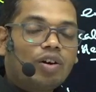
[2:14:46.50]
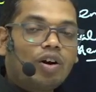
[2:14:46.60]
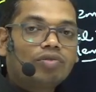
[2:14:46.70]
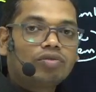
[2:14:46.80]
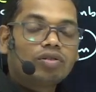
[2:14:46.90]

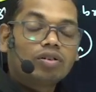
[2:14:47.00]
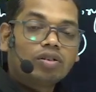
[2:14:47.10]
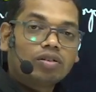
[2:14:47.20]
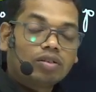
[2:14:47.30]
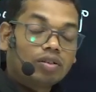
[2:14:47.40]
of
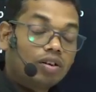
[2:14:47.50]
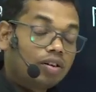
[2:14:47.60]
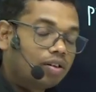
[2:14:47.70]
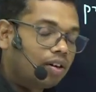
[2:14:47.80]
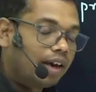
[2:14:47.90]

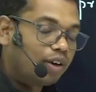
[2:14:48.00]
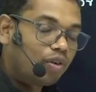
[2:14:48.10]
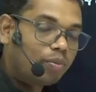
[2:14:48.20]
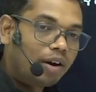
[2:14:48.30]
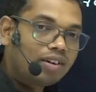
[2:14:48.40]

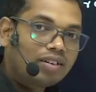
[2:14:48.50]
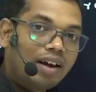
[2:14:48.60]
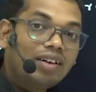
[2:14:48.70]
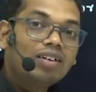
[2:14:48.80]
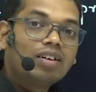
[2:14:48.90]
annual plants
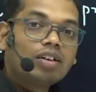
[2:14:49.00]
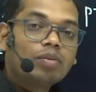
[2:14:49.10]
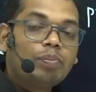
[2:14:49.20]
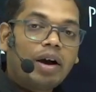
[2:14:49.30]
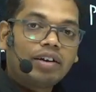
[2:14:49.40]
and
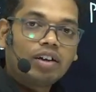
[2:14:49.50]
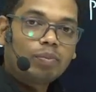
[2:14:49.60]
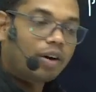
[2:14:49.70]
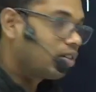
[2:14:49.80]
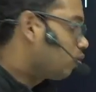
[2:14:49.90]
biennial plants.